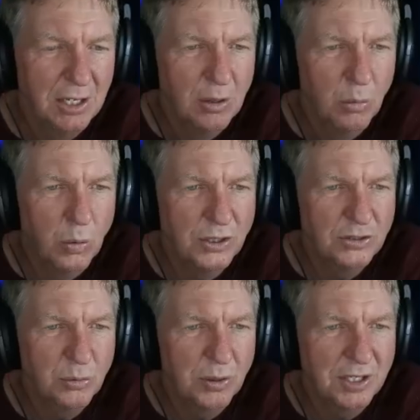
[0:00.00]

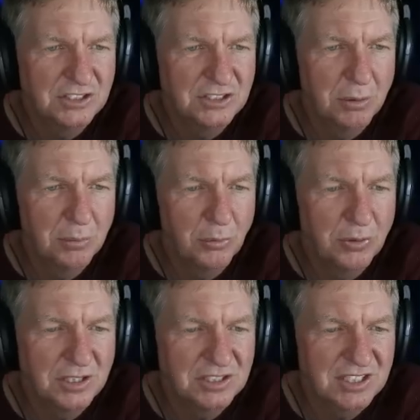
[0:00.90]
120, so a
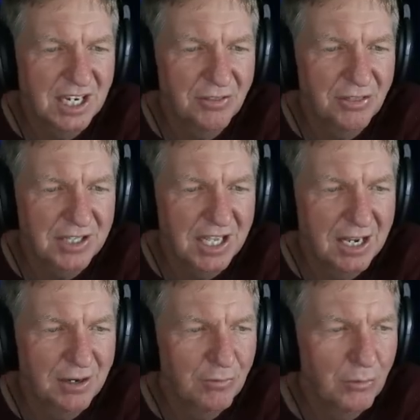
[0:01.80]
point south of
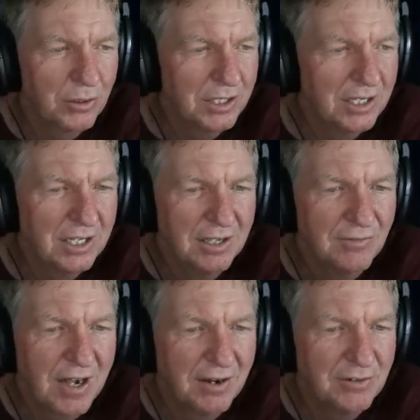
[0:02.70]
California,
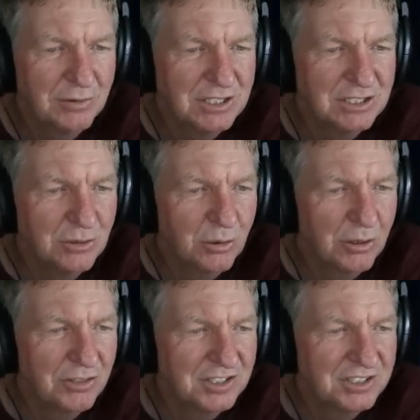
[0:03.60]
5 degrees
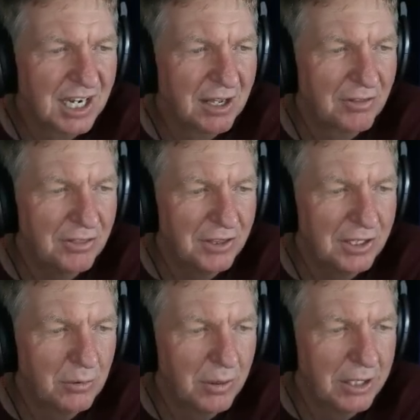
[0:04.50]
north and south of the
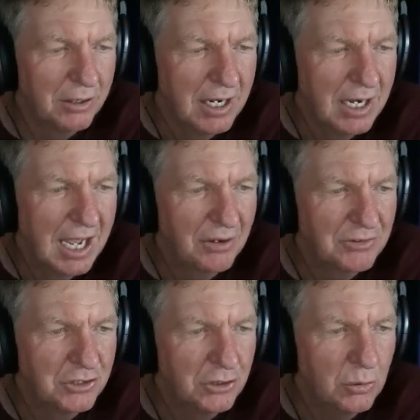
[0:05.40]
equator,
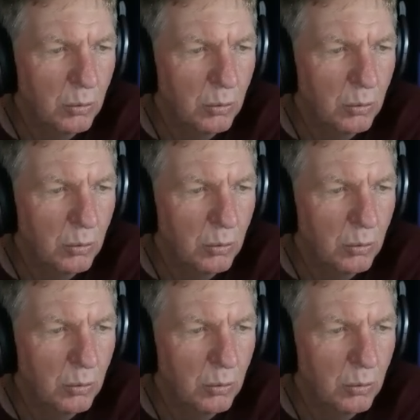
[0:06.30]
out to